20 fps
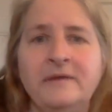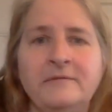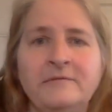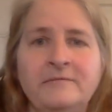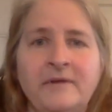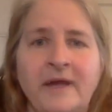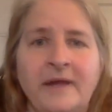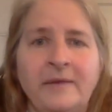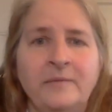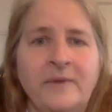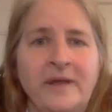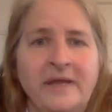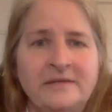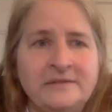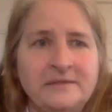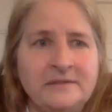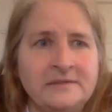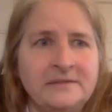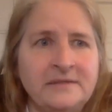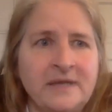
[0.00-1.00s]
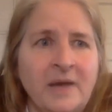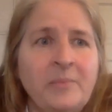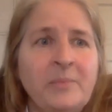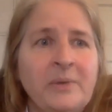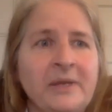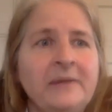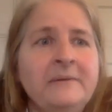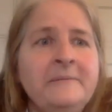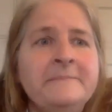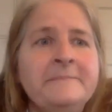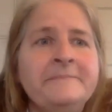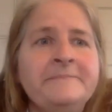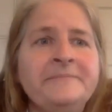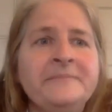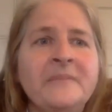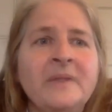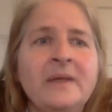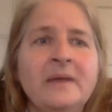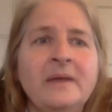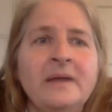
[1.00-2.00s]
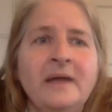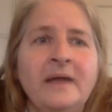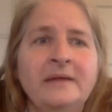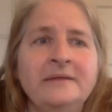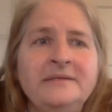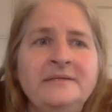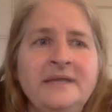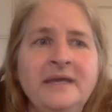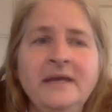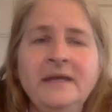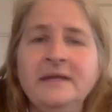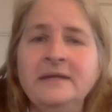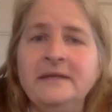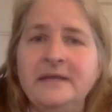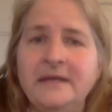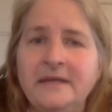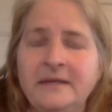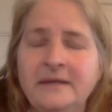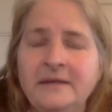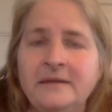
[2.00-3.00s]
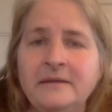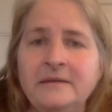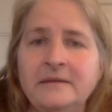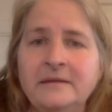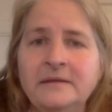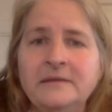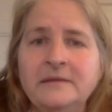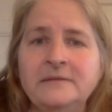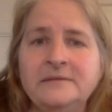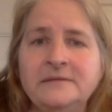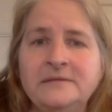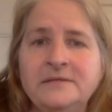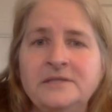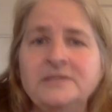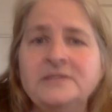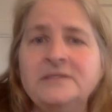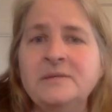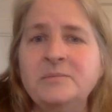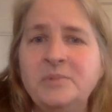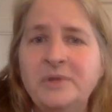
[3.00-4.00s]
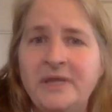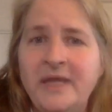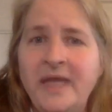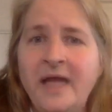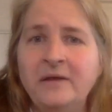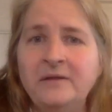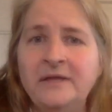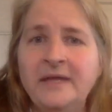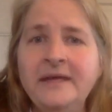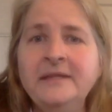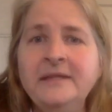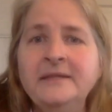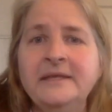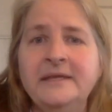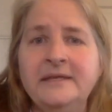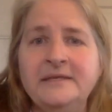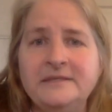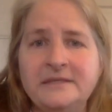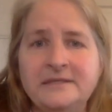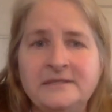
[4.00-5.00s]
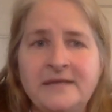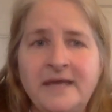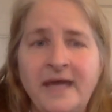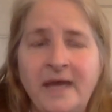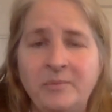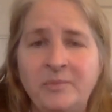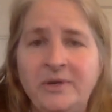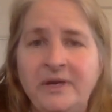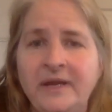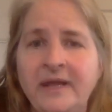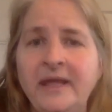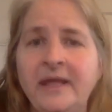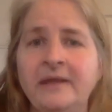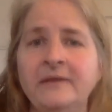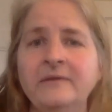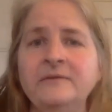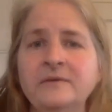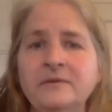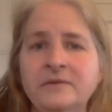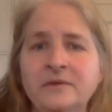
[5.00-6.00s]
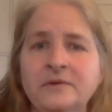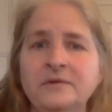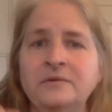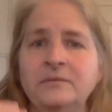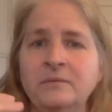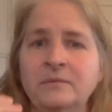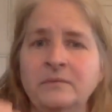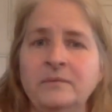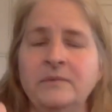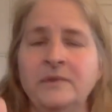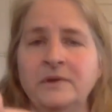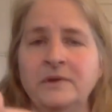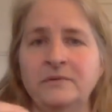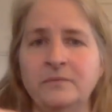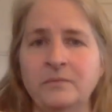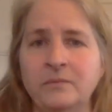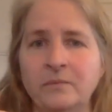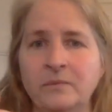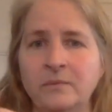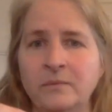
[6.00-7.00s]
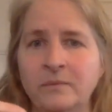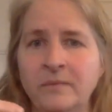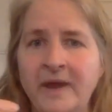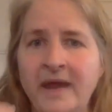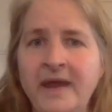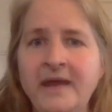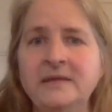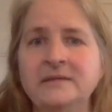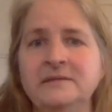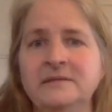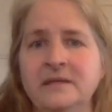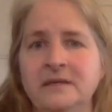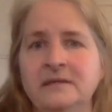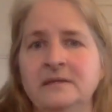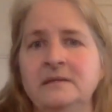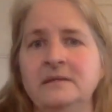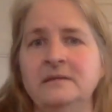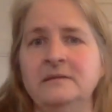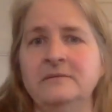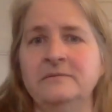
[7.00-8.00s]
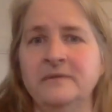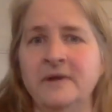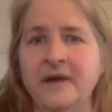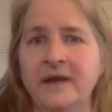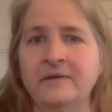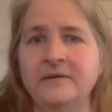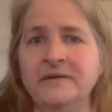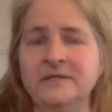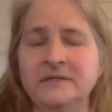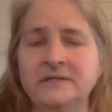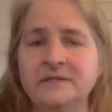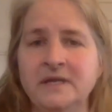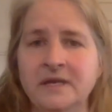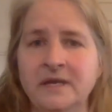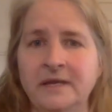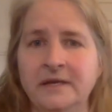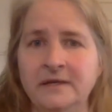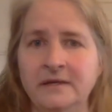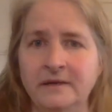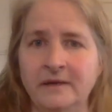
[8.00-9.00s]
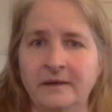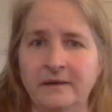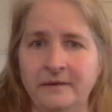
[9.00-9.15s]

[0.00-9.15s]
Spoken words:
find ways to stop it. And secondly, it's just simply how likely is it to happen again? So there's ways that the virus can